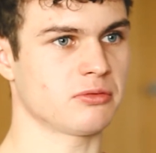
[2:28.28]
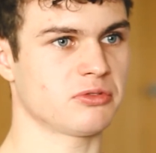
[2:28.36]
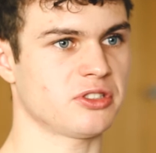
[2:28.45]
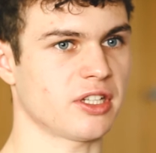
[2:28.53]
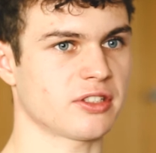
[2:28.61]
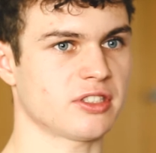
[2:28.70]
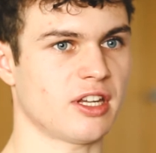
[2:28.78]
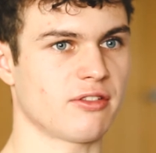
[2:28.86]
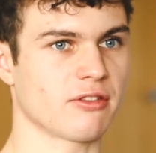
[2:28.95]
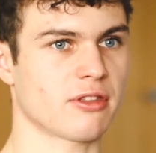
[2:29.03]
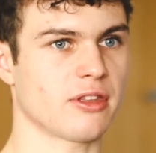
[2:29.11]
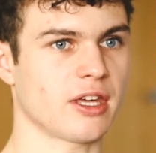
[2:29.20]
6 or
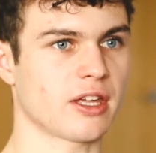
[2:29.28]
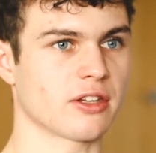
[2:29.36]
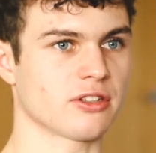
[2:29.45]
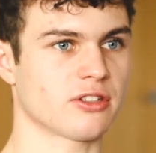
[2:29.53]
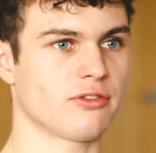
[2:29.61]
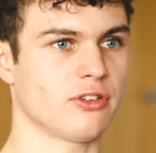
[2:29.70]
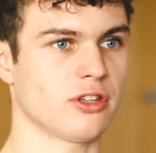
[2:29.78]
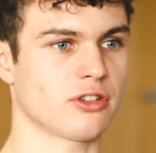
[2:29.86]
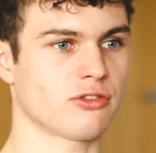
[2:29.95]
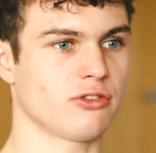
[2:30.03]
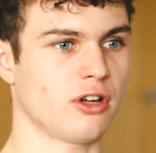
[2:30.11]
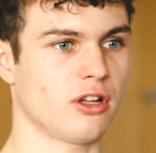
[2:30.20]
7 things.
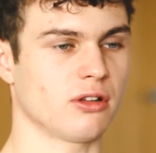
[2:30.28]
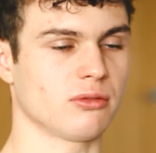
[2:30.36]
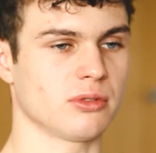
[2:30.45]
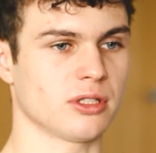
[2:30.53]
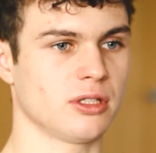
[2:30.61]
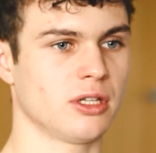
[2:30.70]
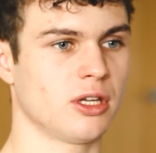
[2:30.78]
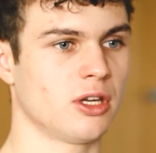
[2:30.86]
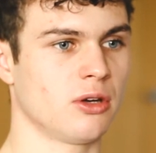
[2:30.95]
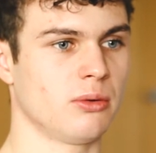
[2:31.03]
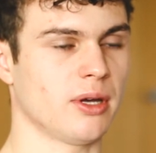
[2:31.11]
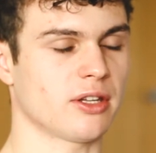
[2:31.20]
First of all, we
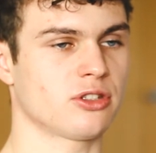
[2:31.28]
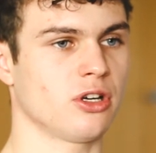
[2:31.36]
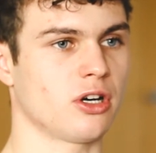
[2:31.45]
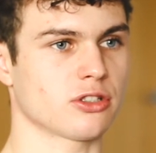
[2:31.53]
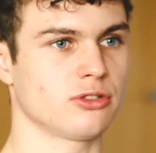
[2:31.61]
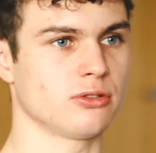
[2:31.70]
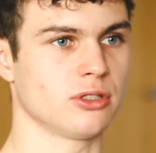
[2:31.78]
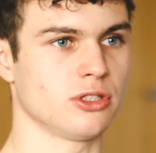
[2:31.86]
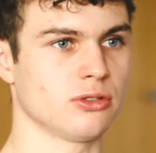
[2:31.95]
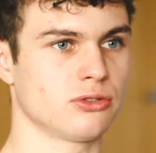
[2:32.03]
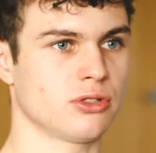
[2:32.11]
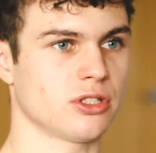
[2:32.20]
had talks through the
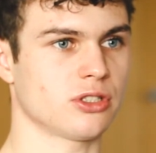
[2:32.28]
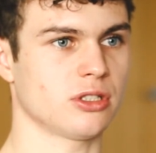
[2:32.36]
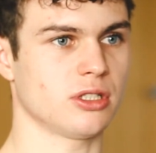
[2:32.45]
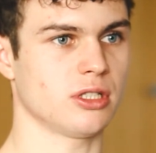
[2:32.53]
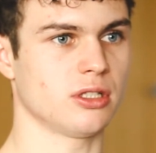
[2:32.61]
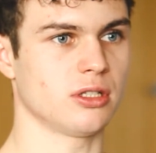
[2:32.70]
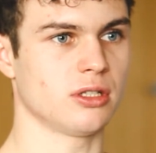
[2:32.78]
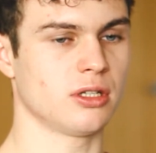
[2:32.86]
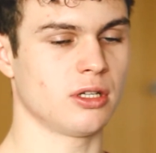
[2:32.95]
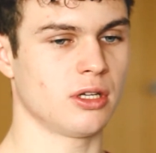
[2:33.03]
nutrition and